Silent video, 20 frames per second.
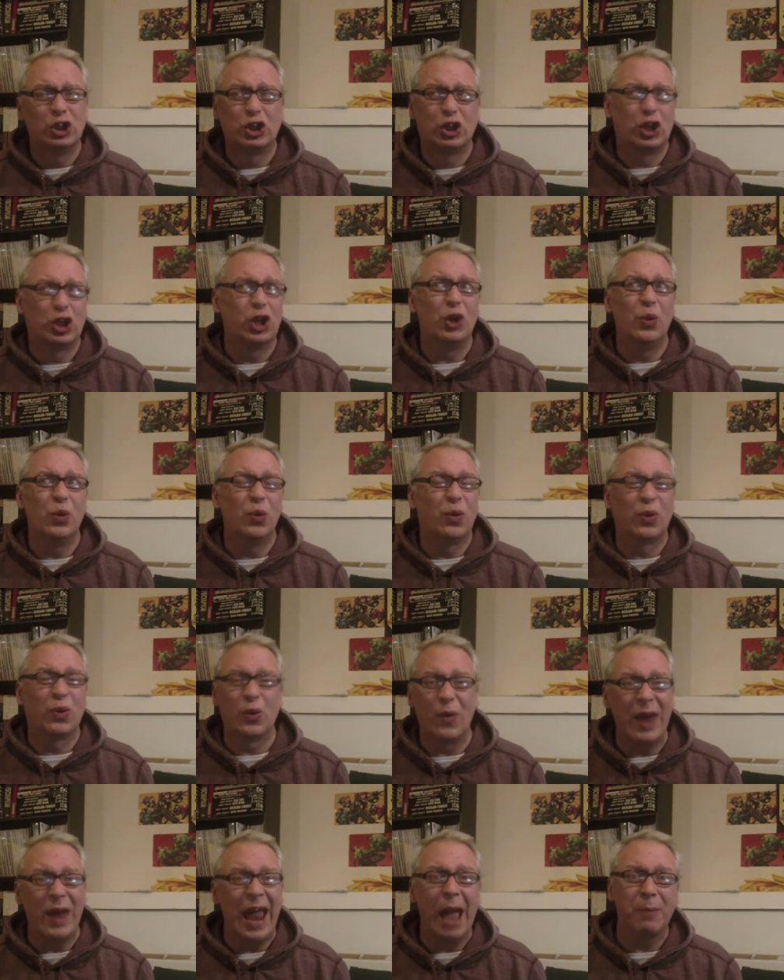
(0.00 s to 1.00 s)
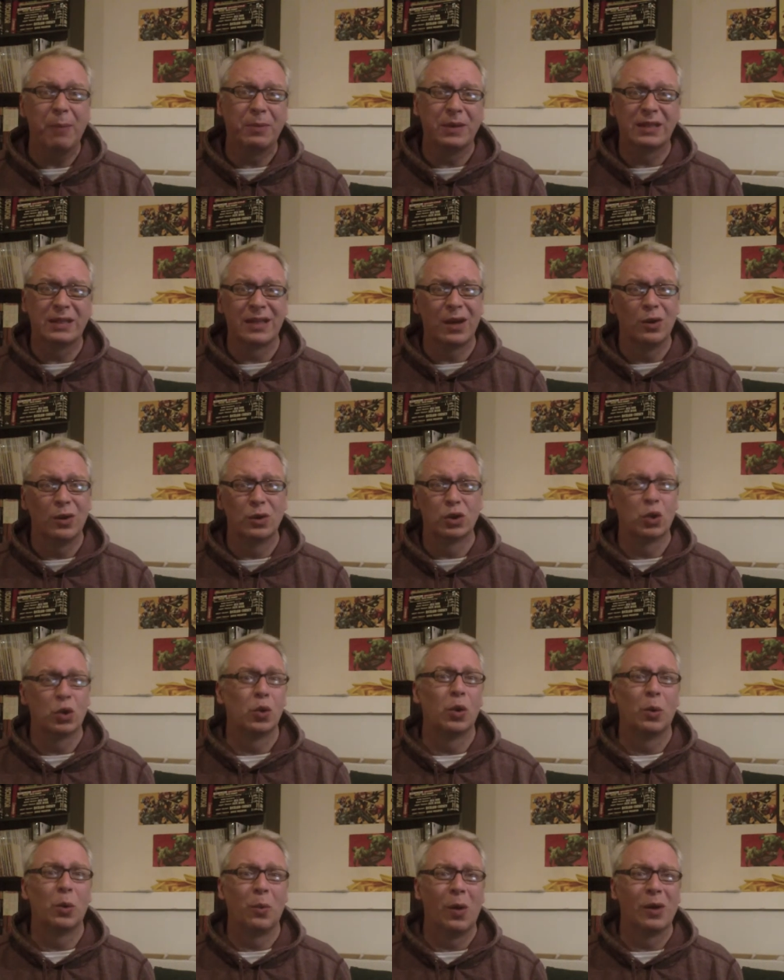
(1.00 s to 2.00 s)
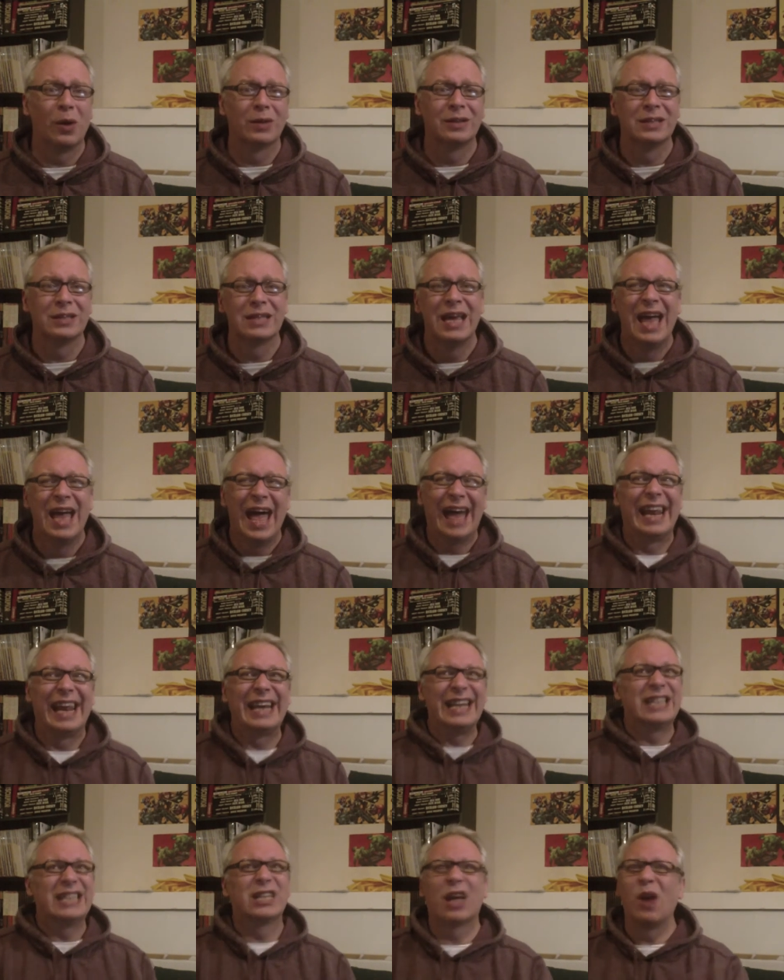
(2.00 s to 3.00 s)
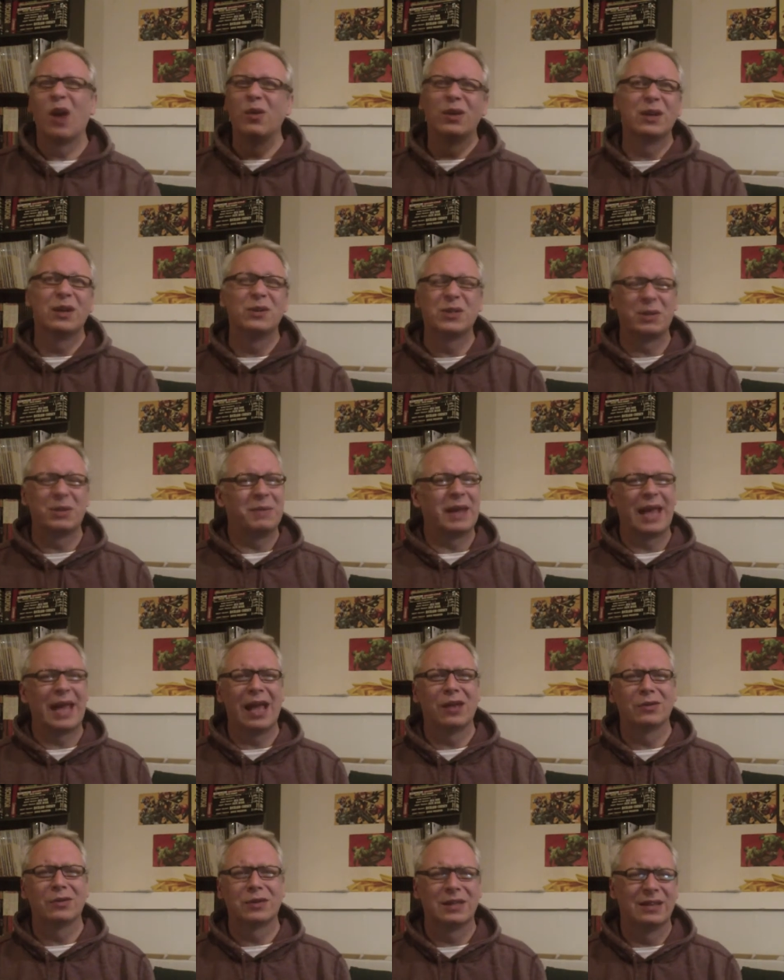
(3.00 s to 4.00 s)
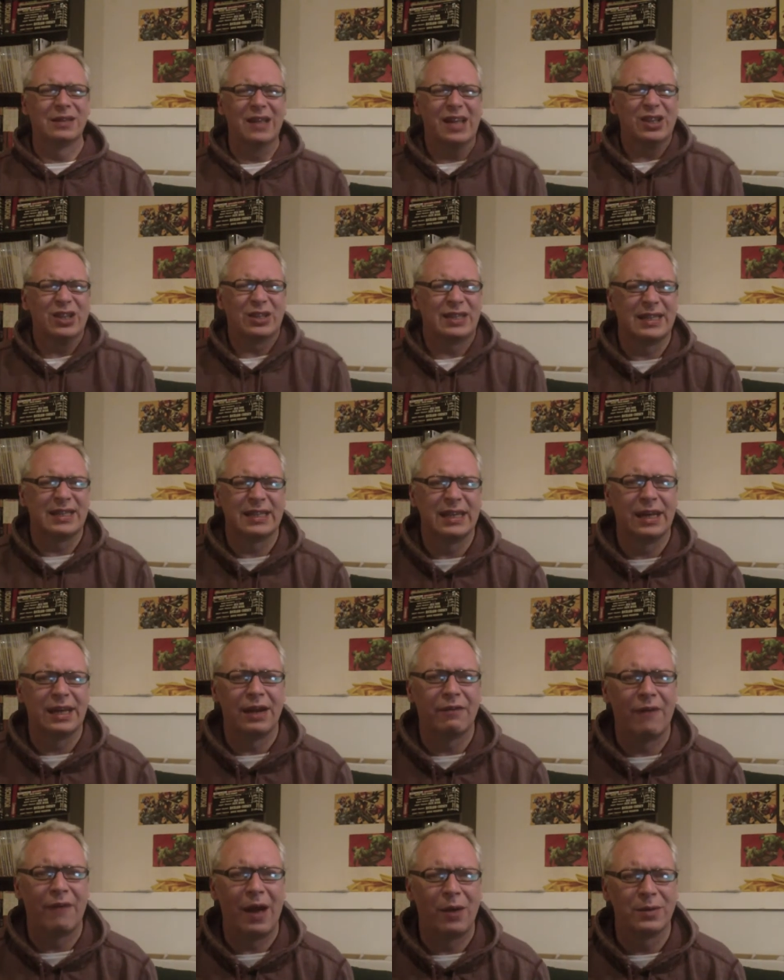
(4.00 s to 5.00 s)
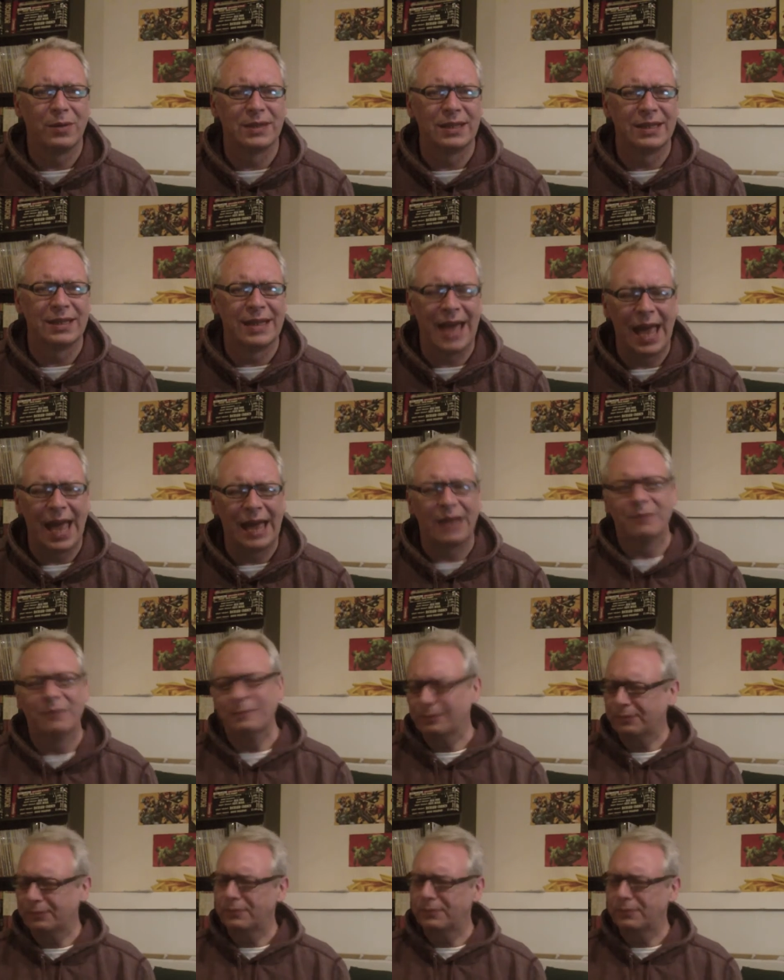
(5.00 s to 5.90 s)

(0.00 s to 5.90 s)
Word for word: two, three episodes all at once and I need to go and do something else and there just isn't enough hours in the day.